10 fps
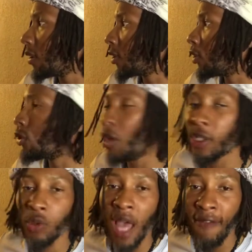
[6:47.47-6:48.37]
You're going
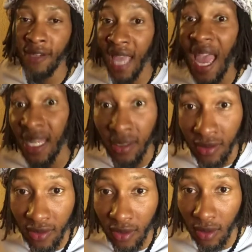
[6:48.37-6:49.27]
to have
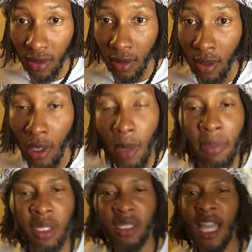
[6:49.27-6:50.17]
gangs
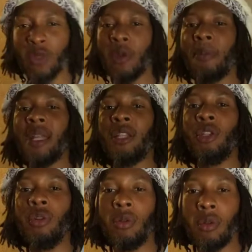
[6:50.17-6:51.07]
because that's what men
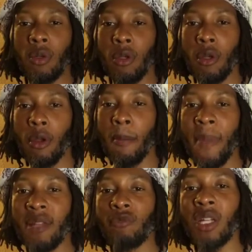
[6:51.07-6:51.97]
do.
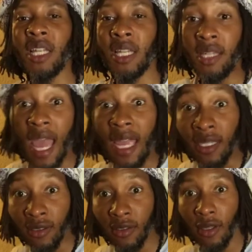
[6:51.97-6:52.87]
Men run in
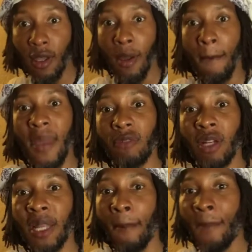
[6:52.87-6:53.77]
gangs. Men
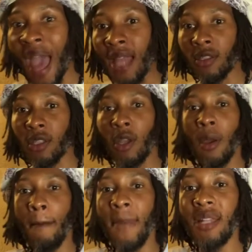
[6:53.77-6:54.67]
run in packs.
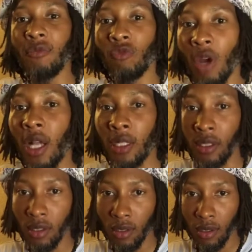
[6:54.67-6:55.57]
Men run,
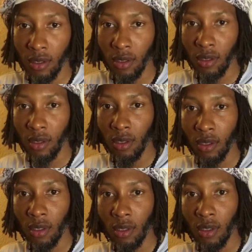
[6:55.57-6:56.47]

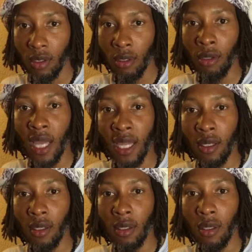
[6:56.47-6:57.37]
okay,
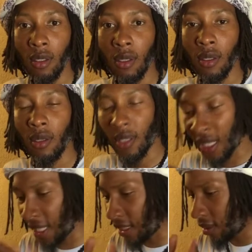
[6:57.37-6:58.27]

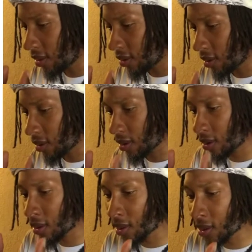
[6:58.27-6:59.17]
in
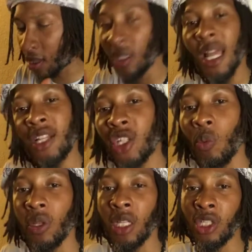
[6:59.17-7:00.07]
collection
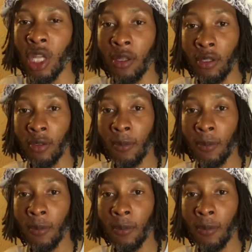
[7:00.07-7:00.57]
with each other.